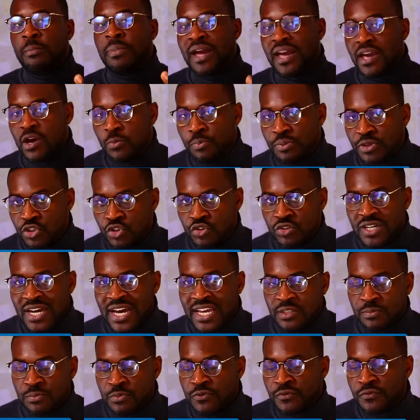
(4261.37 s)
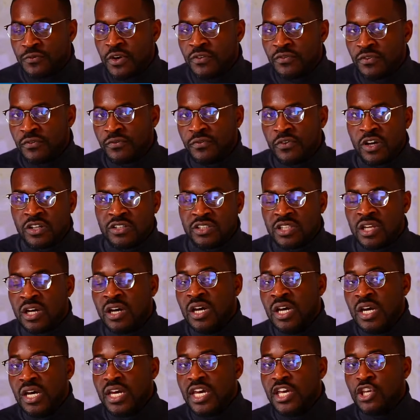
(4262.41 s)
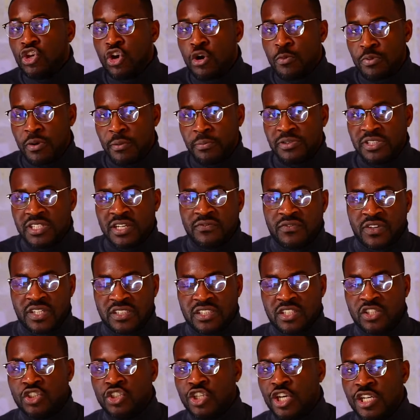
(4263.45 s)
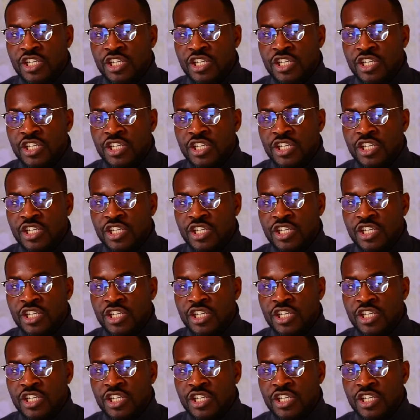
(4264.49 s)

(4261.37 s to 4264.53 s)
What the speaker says: helping you guys move further faster in your property investing journey.